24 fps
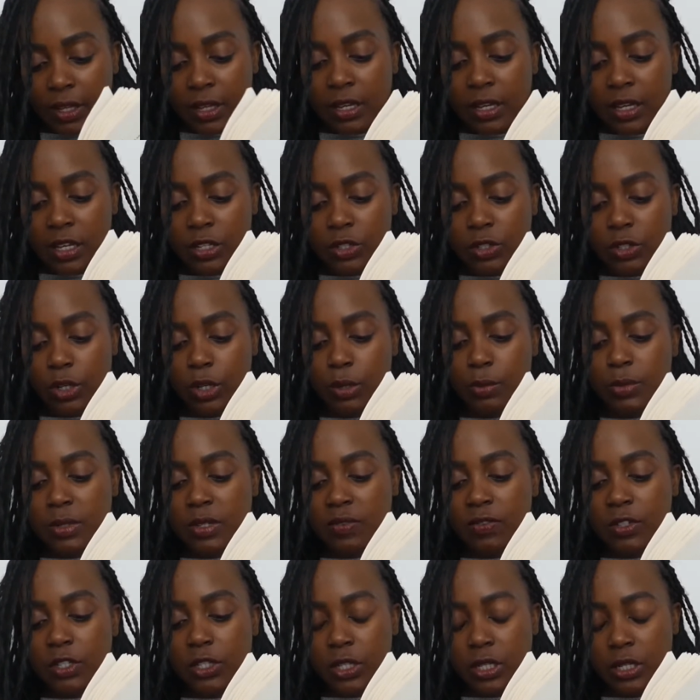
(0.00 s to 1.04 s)
In terms
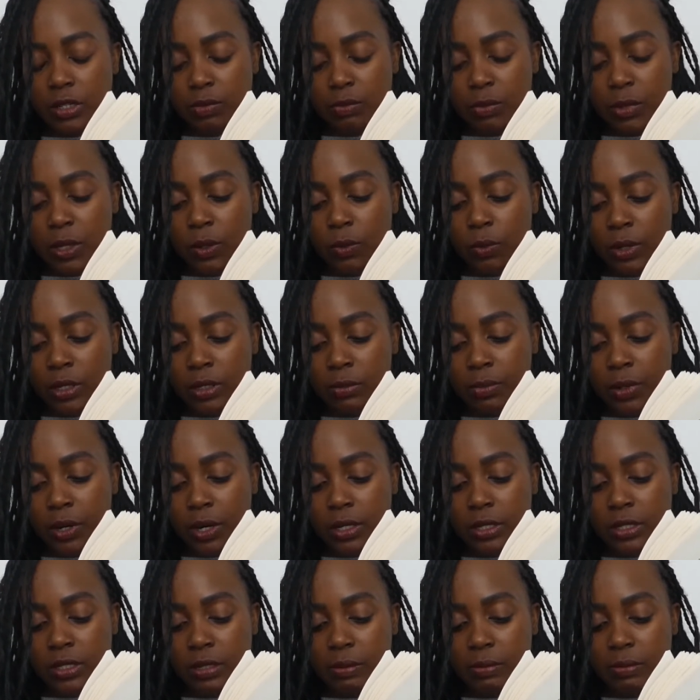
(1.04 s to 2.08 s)
of achievement, Wayne
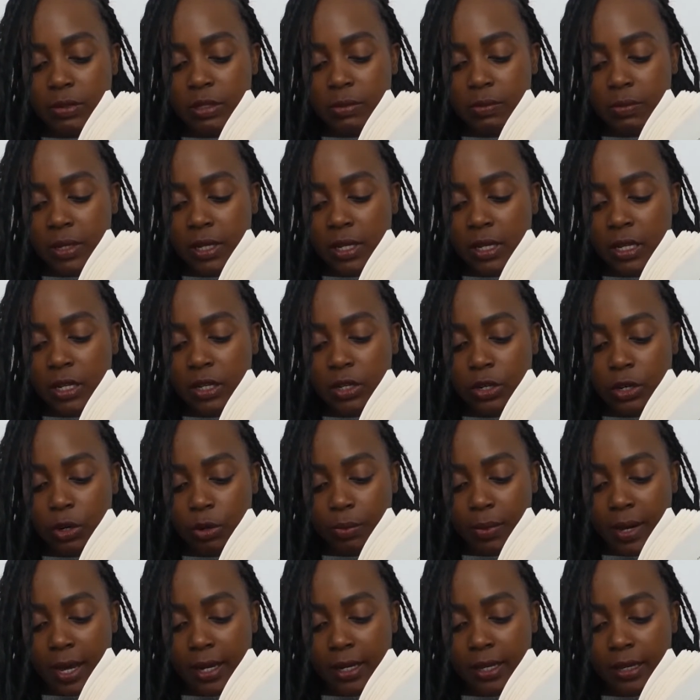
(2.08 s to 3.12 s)
Parr seemed to be
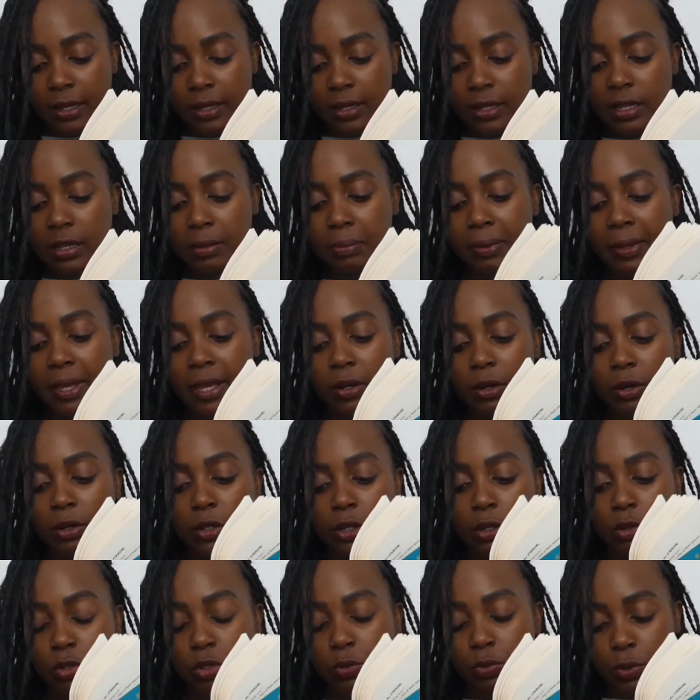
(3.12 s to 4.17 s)
nobody. He played
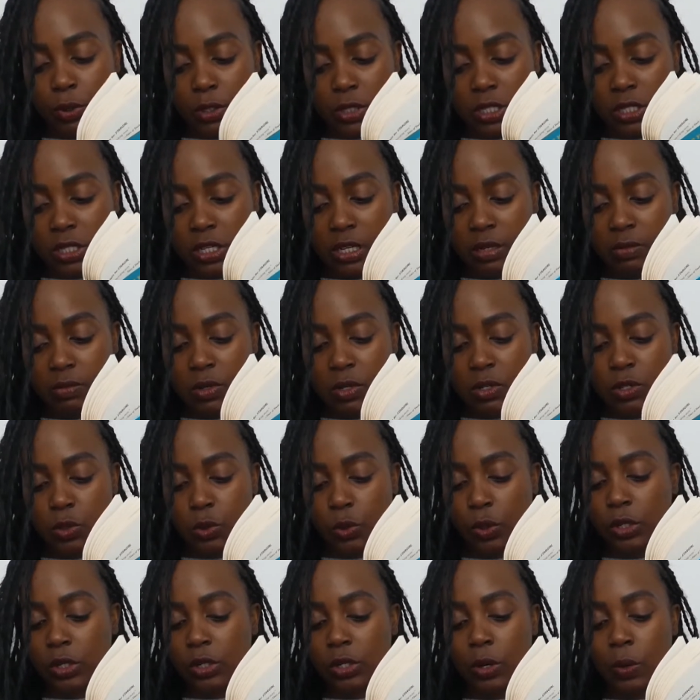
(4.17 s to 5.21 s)
on no sports team,
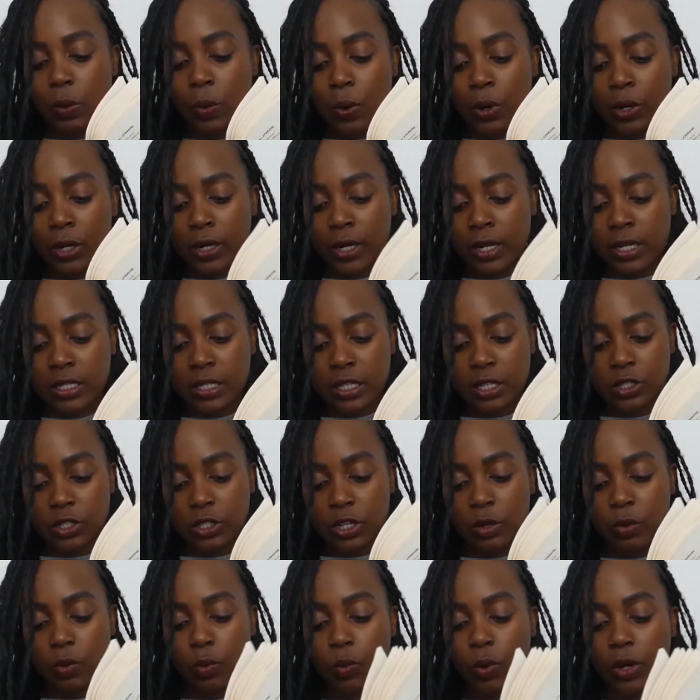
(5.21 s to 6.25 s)
joined no
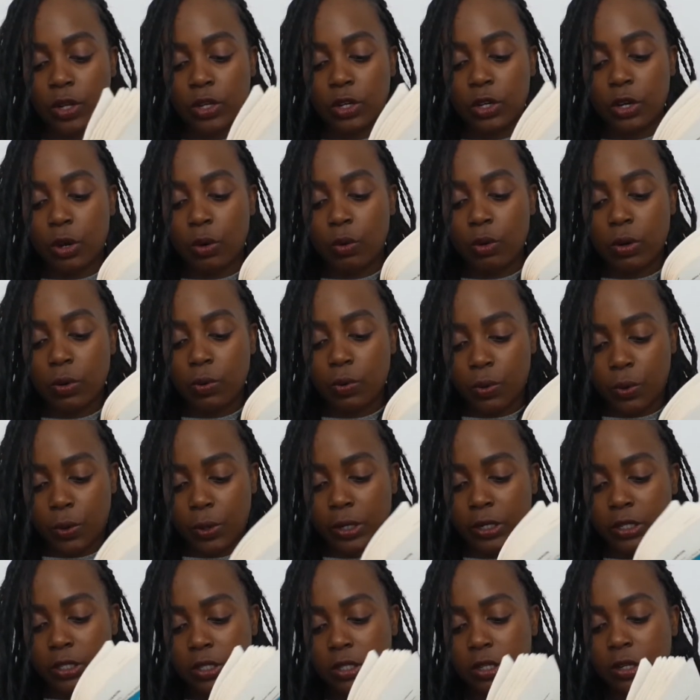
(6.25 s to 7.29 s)
organization, won no
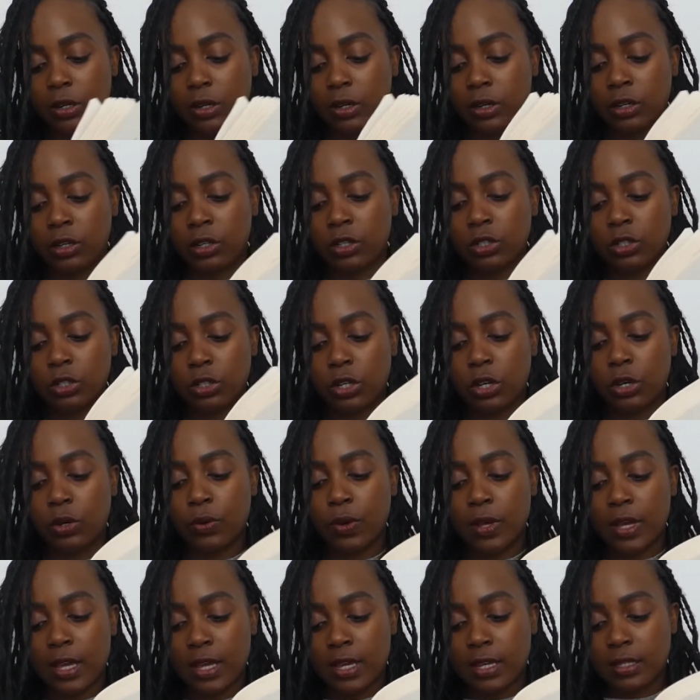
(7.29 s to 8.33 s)
awards, earned
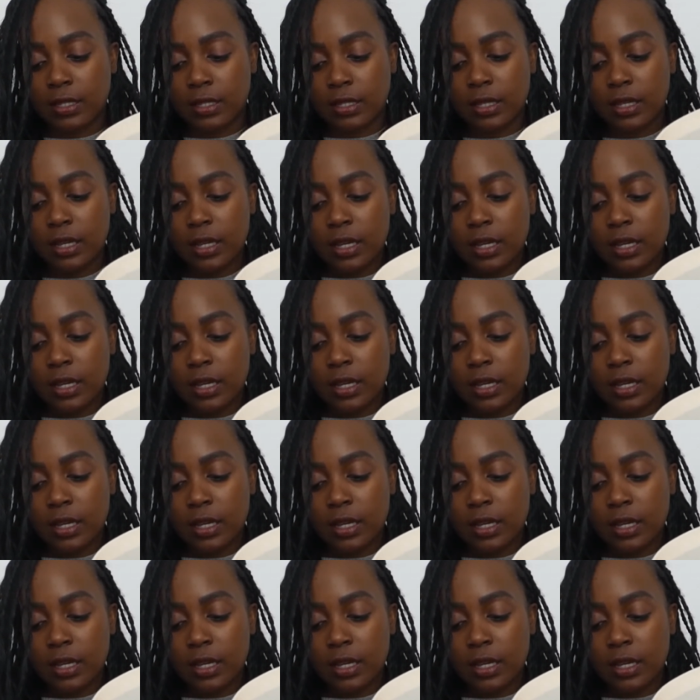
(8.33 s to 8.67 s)
no A's.